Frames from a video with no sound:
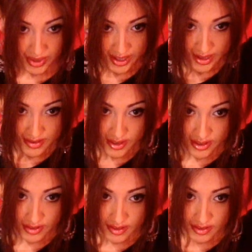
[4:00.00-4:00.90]
from the teasing,
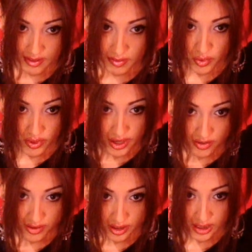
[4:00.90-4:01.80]
just smooth it
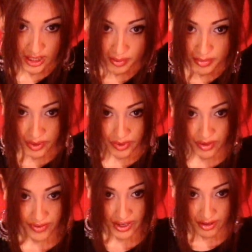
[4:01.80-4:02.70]
over a little bit with
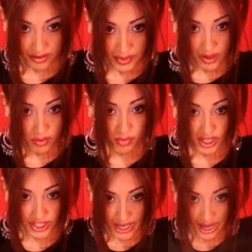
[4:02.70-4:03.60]
your fingers, but don't
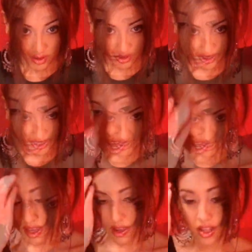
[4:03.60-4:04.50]
brush it out. I'm going to
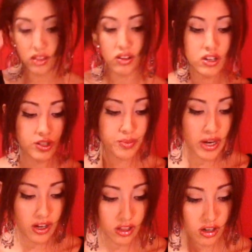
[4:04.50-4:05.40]
take a large
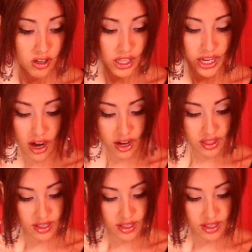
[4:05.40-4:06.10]
barrel curling iron.